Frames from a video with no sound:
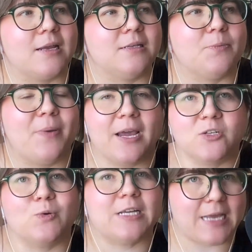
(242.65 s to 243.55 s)
depict
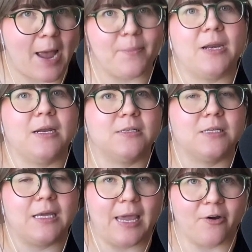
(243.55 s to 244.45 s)
what's happening to
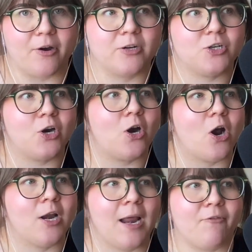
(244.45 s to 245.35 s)
the character on
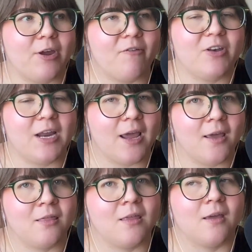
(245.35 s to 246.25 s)
an every given day.
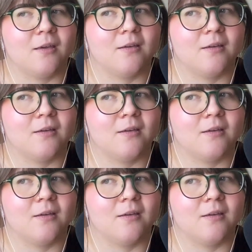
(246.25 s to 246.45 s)
Think